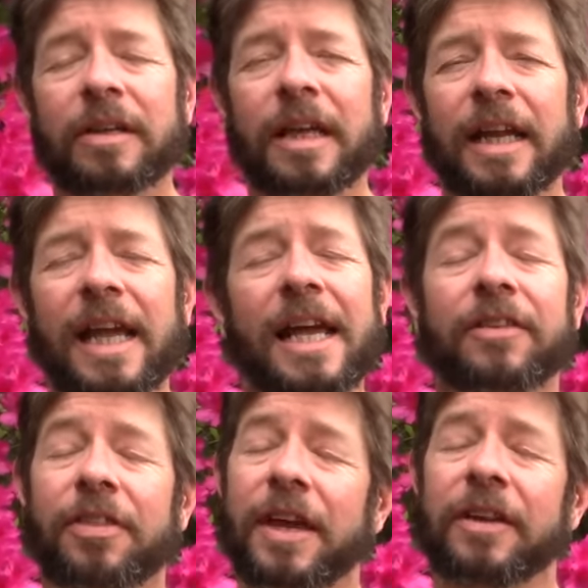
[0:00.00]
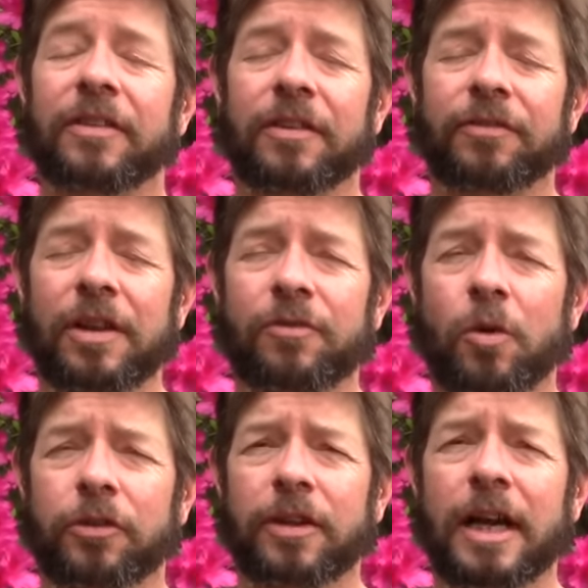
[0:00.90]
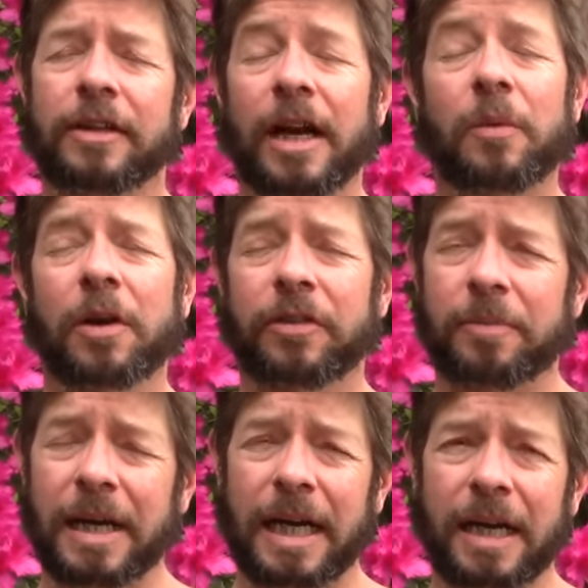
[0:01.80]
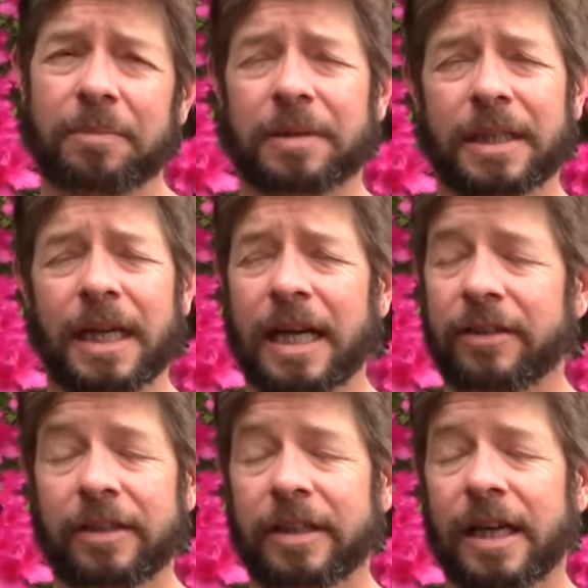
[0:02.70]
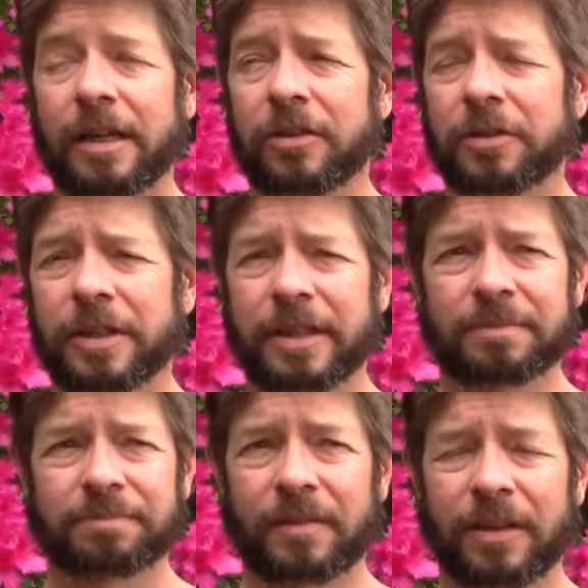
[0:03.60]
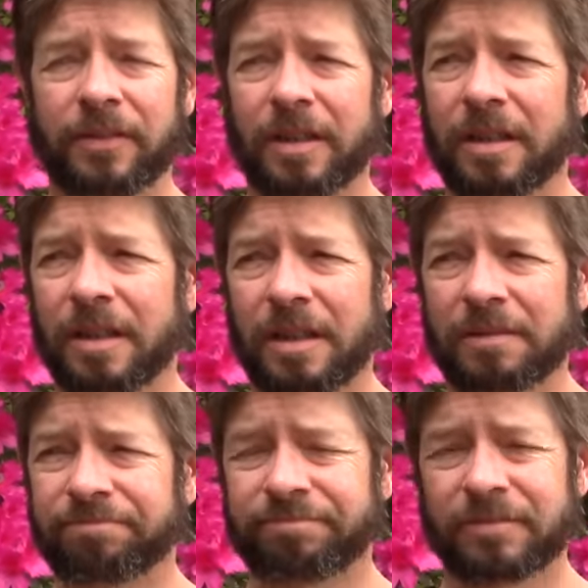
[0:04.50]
And they had things in Fort Stockton I wanted to buy, but I did not do it. I said, no, nah,